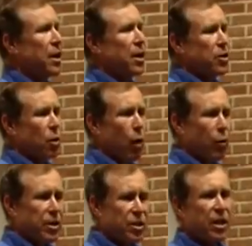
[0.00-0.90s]
So what
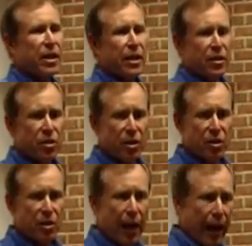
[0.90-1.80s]
we see
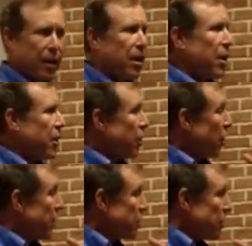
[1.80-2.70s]
is that
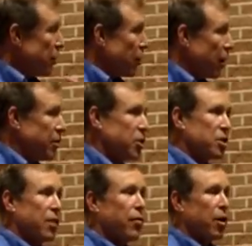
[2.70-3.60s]
there are just
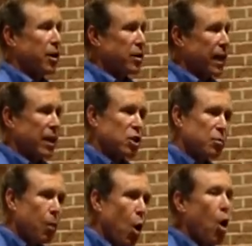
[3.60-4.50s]
a very kind of
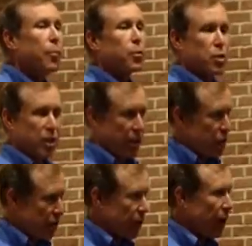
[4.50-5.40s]
small
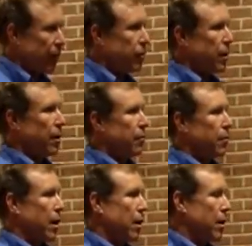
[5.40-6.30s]
percentage of
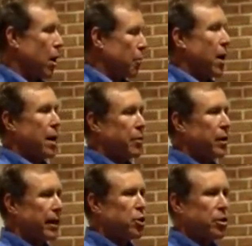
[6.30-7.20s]
our
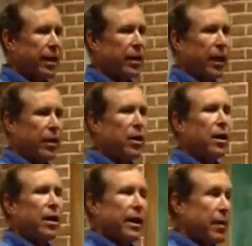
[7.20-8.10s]
population that can
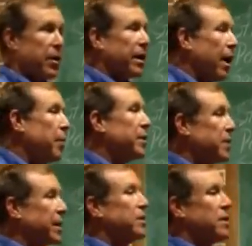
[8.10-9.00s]
become
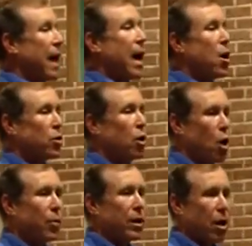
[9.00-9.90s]
addicted to
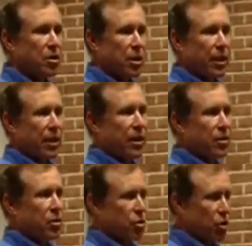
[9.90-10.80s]
alcohol because it
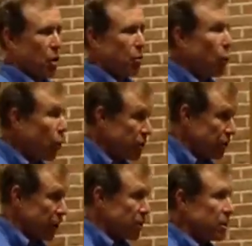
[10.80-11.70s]
is so
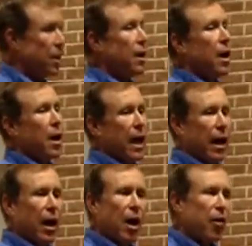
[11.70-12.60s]
poisonous.
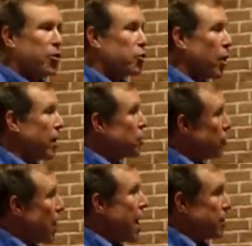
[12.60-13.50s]
Other drugs are
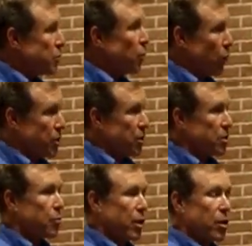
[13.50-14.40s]
not as
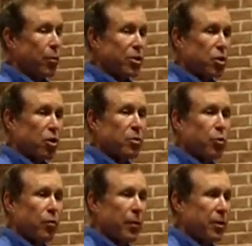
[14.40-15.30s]
poisonous. We start to
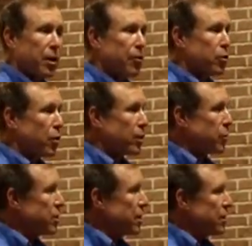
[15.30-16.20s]
move up into other drugs,
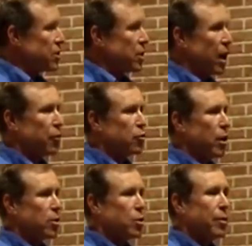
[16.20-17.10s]
we see that other
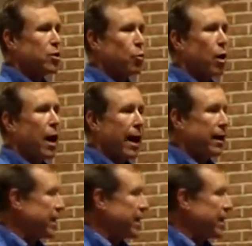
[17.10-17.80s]
drugs are much more highly